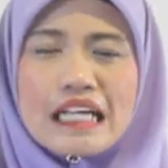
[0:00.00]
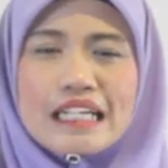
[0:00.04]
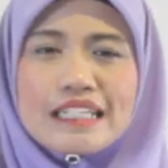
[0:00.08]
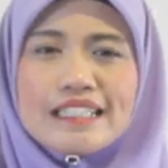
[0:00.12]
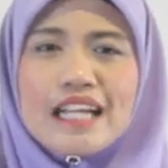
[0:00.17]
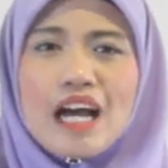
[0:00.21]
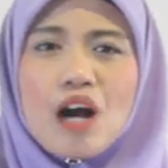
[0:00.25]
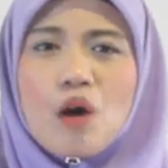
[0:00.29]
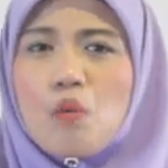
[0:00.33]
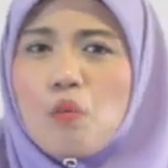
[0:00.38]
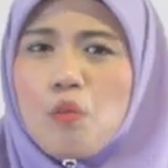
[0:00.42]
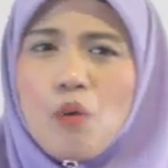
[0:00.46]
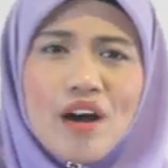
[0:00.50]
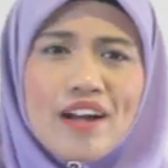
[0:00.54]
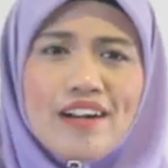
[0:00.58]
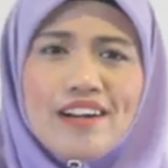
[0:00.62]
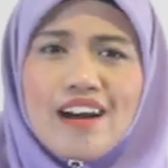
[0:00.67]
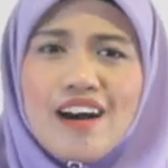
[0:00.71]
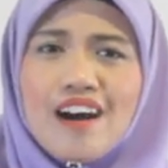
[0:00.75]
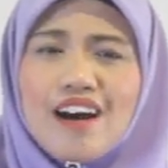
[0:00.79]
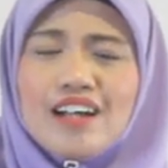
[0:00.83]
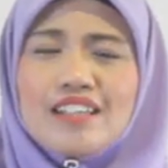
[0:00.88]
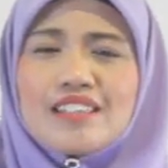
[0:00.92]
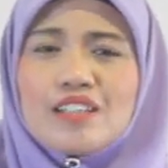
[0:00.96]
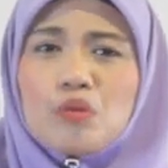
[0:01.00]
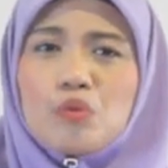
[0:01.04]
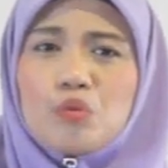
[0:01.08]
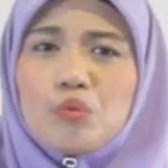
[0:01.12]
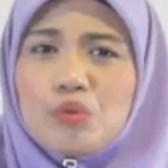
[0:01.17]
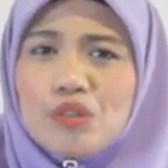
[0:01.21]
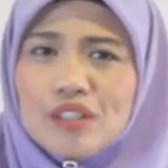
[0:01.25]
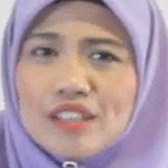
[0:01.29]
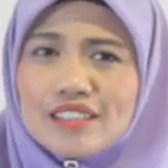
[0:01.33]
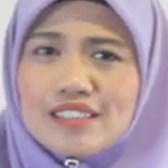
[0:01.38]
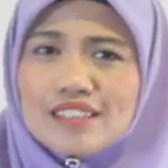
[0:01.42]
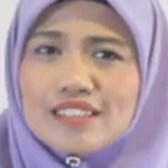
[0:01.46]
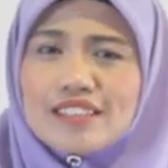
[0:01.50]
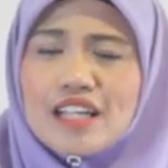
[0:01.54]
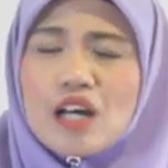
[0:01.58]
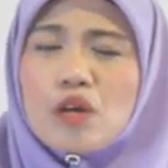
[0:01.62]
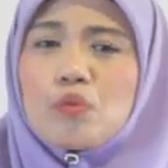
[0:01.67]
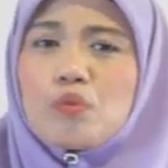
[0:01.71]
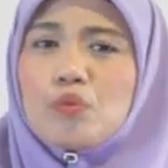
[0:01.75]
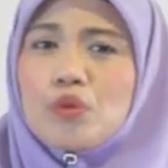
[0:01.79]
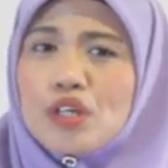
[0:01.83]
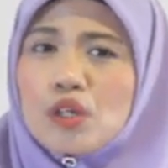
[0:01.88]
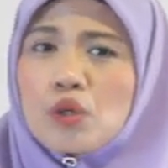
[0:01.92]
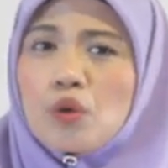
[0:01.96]
Now, what are the words
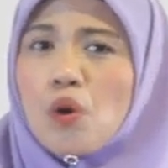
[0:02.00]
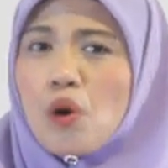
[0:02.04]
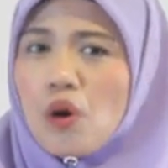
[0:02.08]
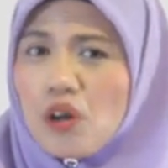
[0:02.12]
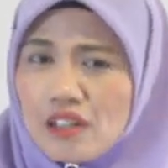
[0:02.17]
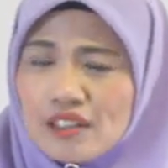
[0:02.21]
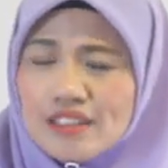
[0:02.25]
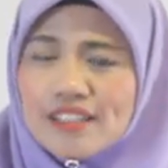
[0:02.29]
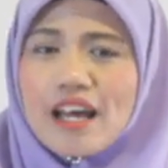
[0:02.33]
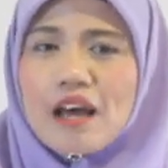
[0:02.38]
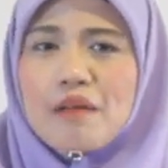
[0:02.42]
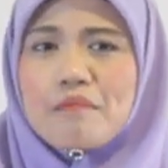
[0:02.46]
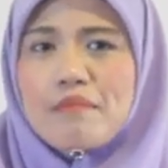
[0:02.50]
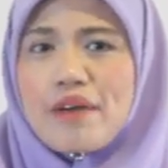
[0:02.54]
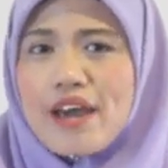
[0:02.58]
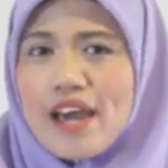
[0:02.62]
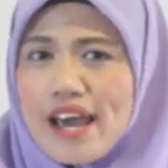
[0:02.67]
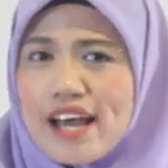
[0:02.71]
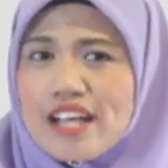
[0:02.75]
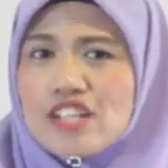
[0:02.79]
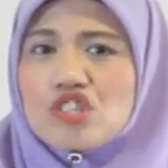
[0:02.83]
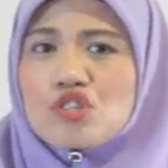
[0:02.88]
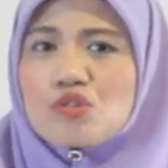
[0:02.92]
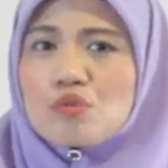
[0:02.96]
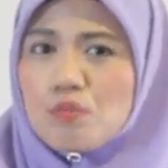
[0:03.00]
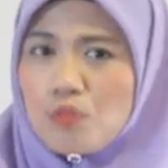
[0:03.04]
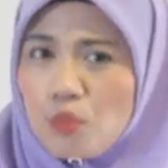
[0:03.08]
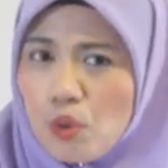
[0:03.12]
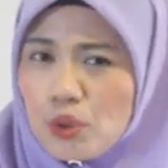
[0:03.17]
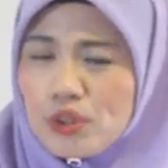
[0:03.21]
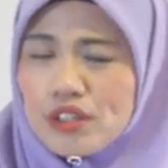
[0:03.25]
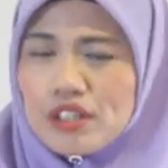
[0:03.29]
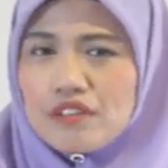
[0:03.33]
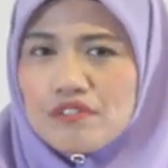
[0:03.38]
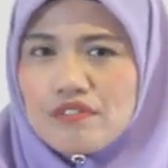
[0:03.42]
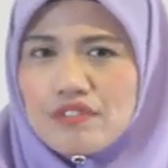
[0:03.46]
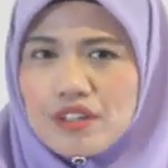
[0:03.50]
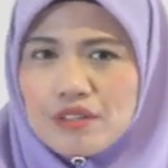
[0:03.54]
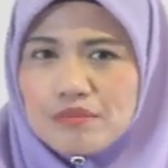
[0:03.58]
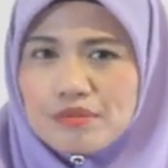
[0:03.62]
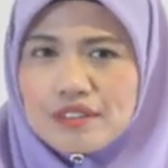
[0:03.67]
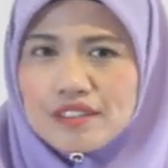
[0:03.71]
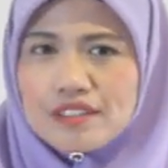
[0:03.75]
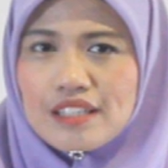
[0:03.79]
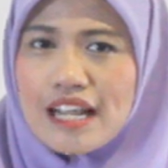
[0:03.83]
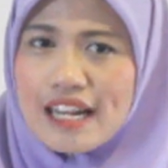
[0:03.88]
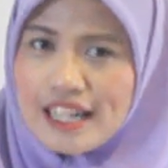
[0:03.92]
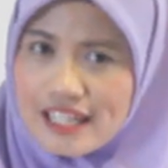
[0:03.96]
that we call them as modal
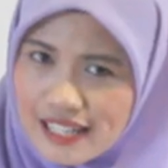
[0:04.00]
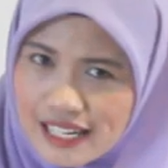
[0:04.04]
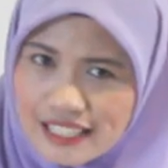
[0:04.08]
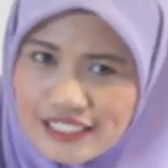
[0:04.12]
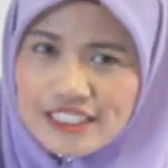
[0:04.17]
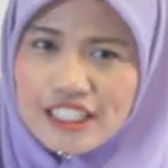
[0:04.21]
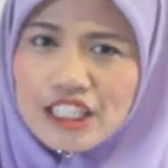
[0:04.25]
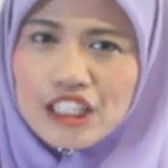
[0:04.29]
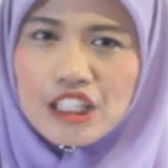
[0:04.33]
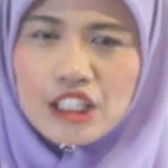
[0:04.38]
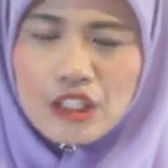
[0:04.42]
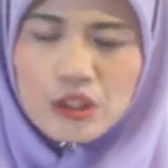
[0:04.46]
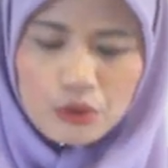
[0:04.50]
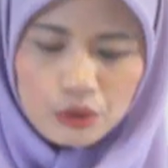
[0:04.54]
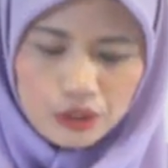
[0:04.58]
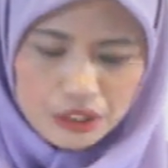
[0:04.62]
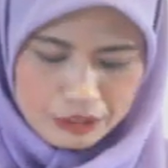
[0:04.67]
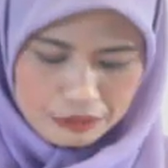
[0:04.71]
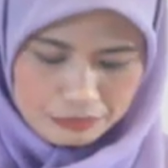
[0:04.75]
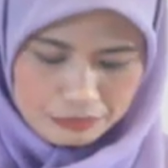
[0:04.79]
verbs? Let's take a look.